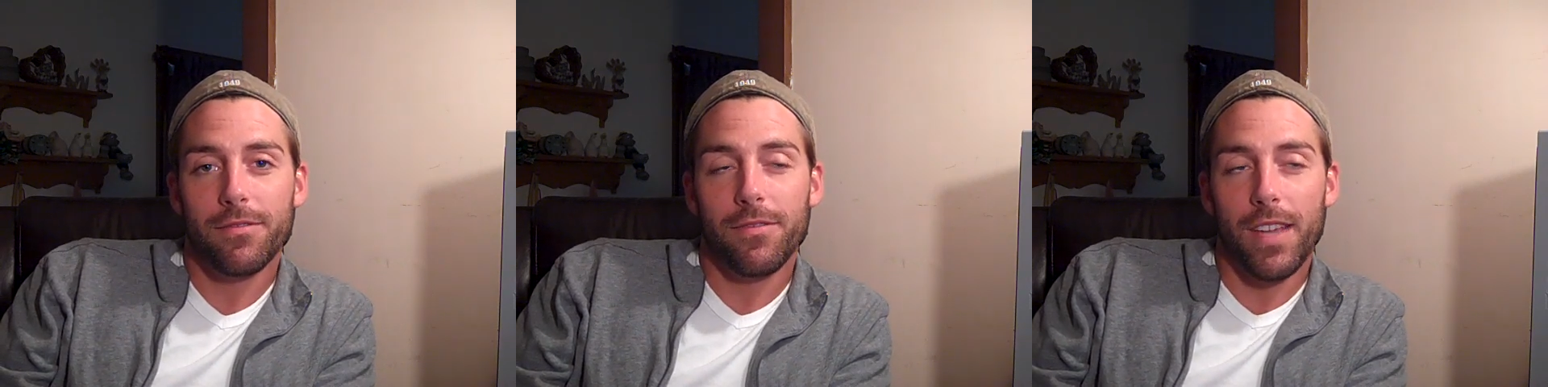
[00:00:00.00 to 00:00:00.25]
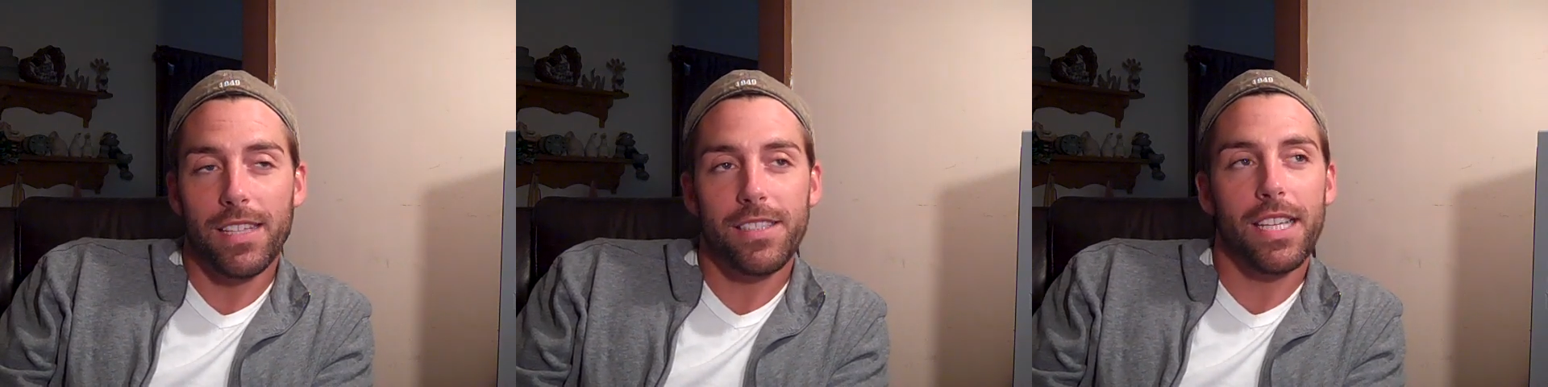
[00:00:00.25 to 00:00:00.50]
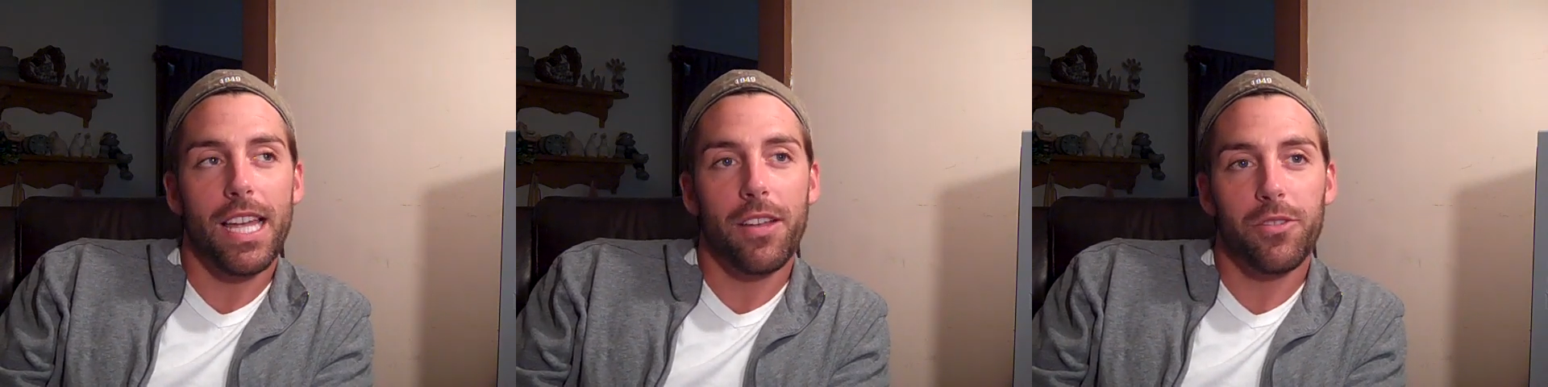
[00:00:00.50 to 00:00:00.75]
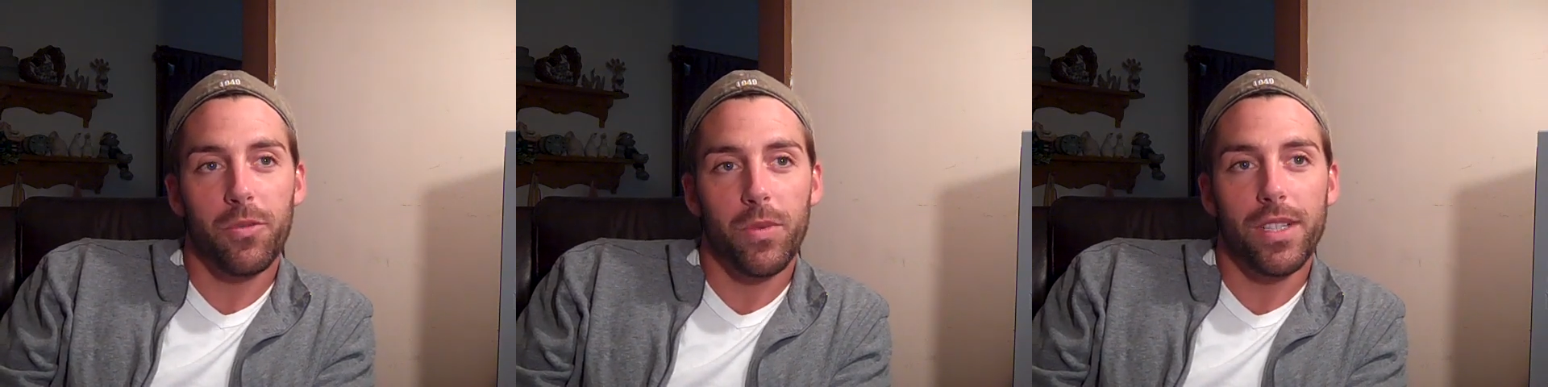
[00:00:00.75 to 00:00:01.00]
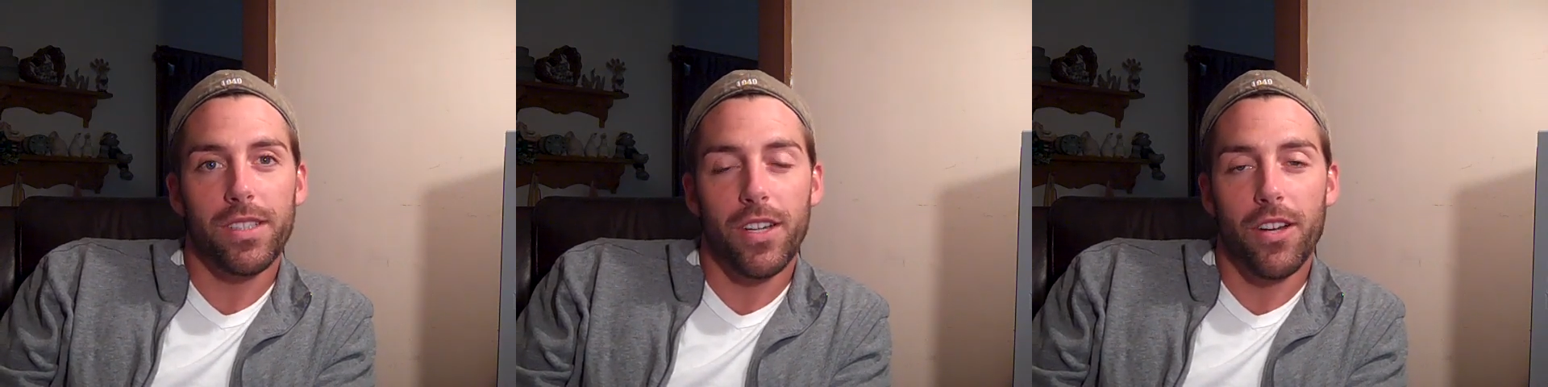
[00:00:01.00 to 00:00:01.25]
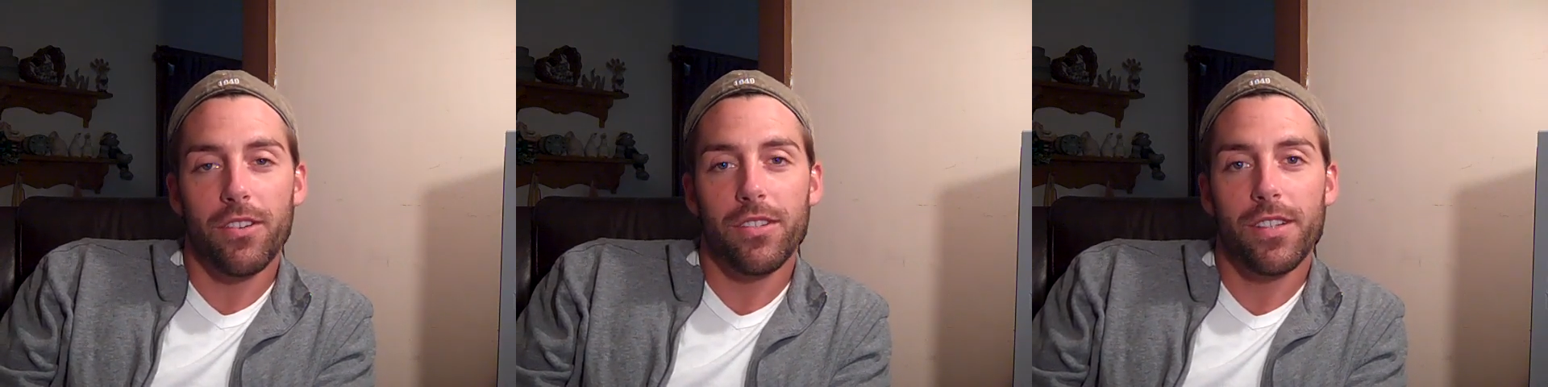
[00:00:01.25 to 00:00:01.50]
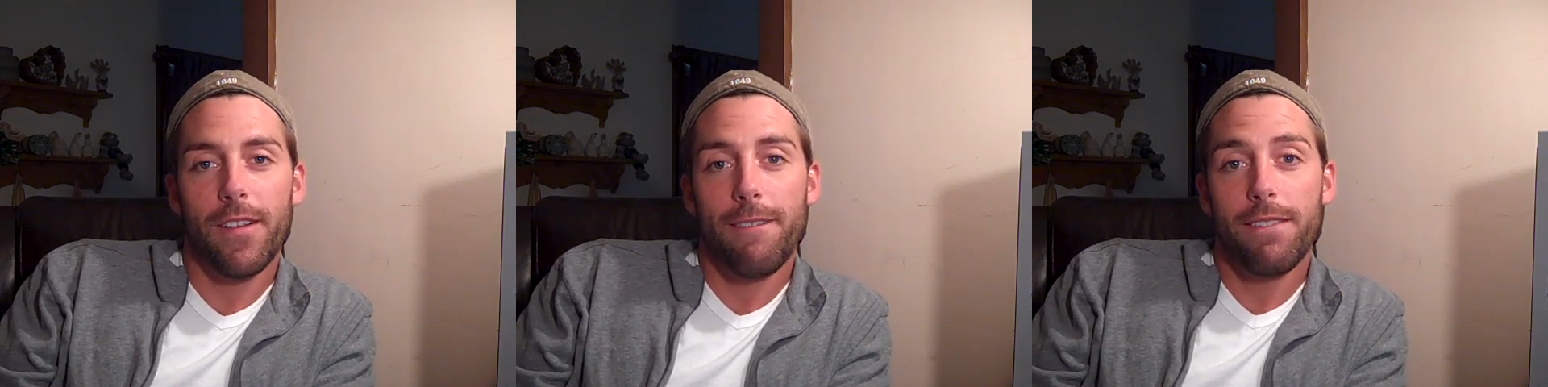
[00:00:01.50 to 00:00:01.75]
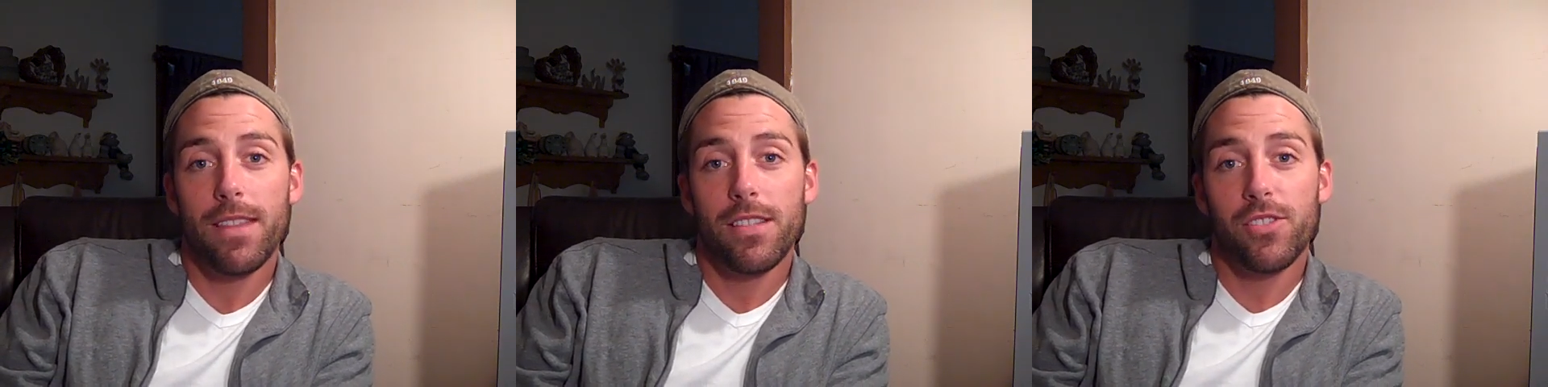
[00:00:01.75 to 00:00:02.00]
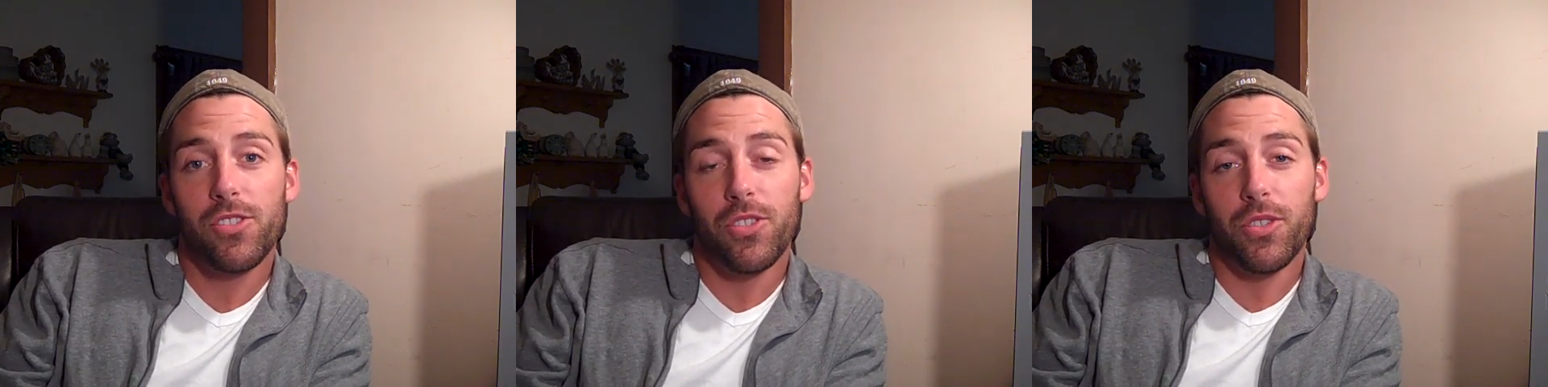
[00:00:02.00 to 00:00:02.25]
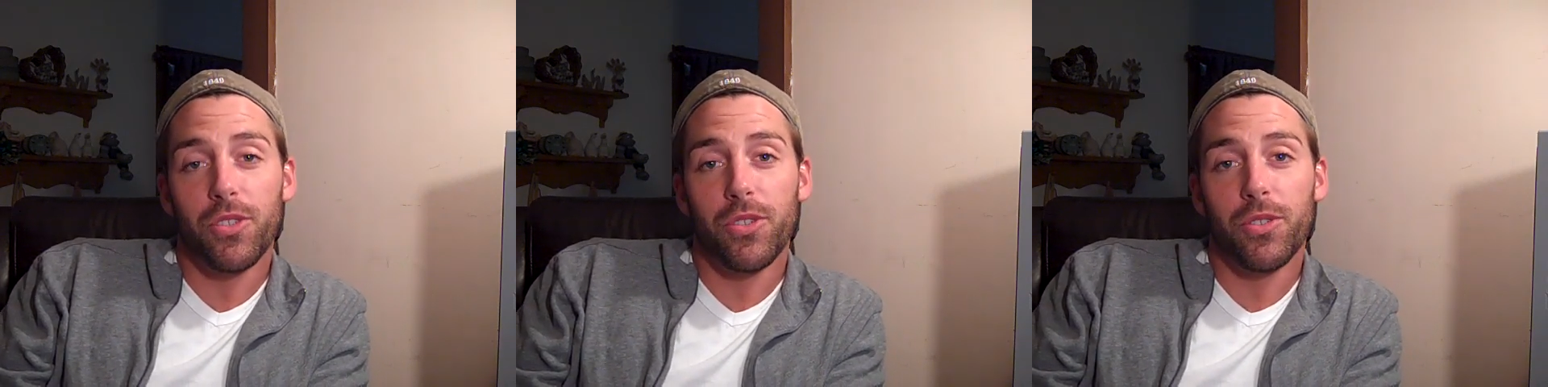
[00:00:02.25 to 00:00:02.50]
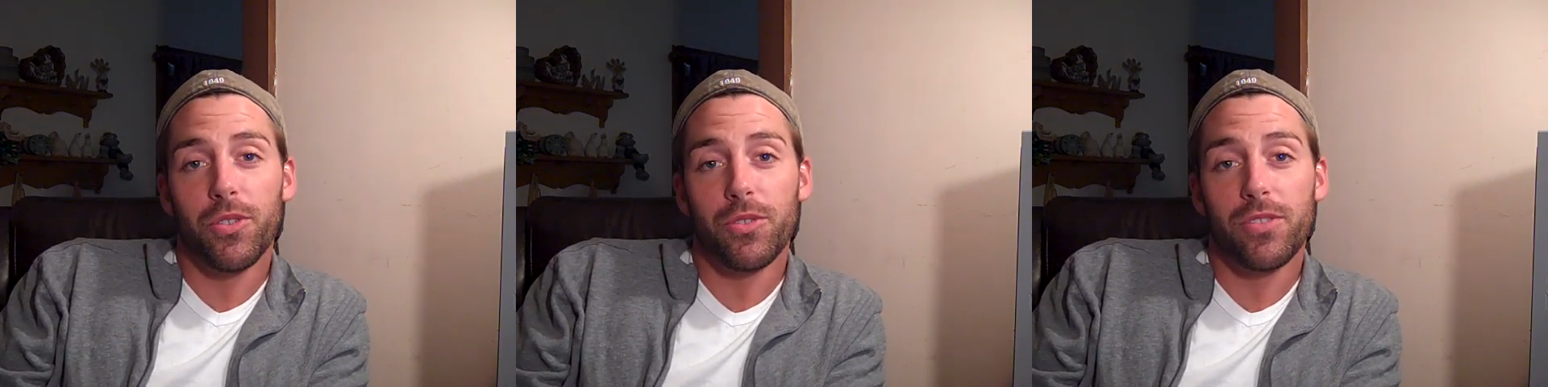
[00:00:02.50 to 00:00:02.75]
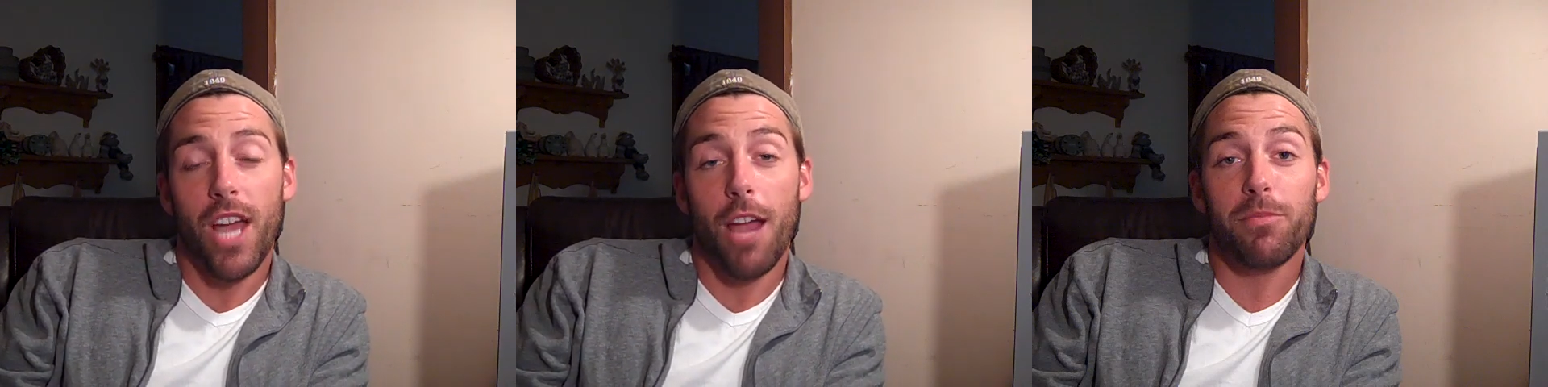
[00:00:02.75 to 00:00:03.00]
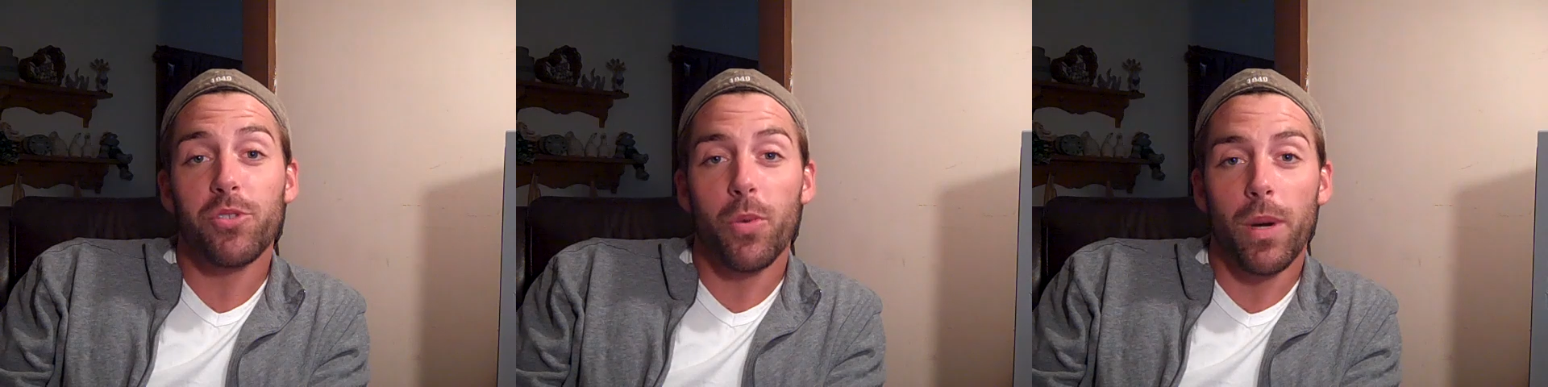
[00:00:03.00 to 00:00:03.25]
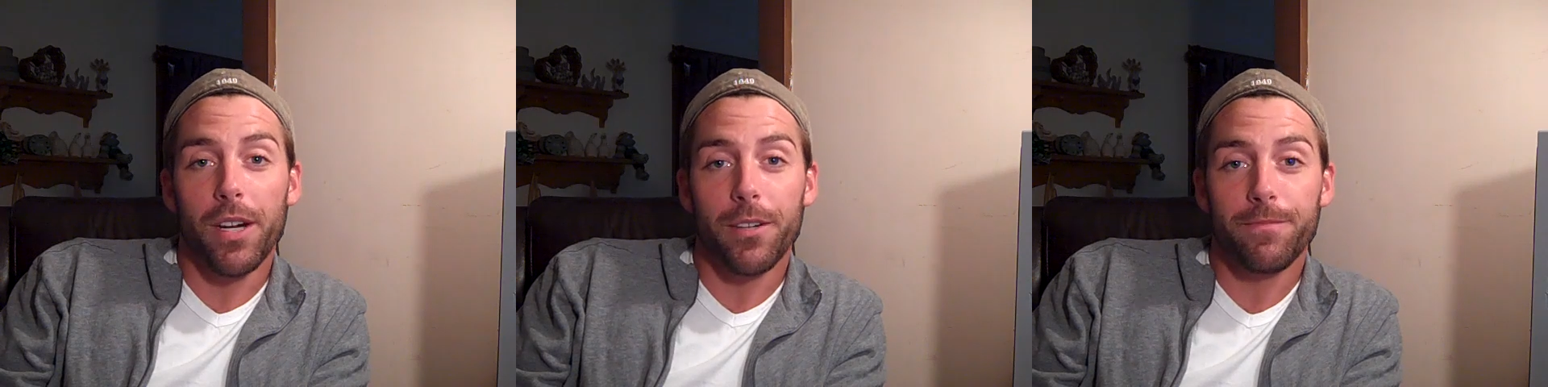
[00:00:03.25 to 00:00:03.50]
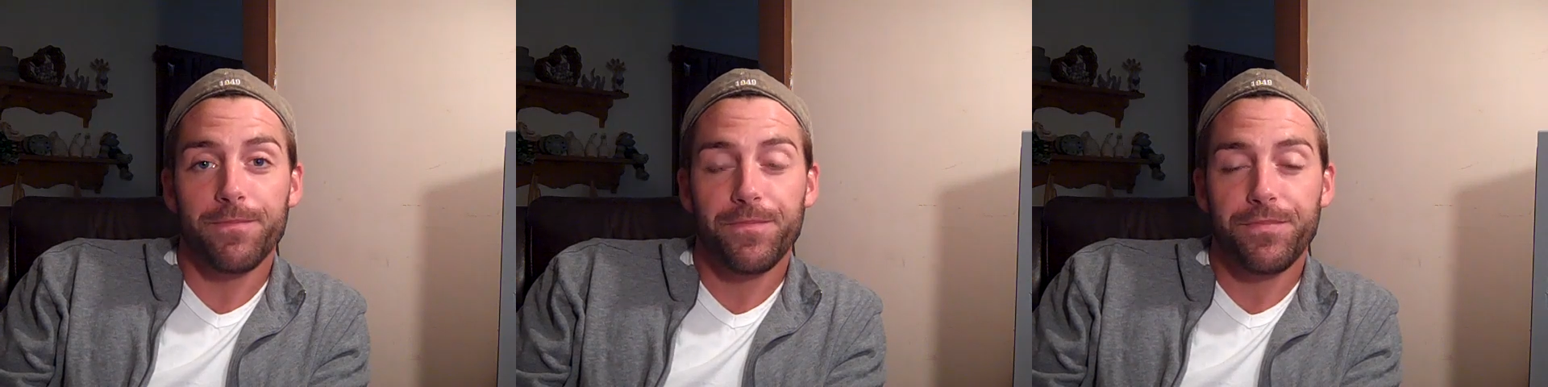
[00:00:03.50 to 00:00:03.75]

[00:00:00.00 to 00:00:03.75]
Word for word: facing out the window to Times Square.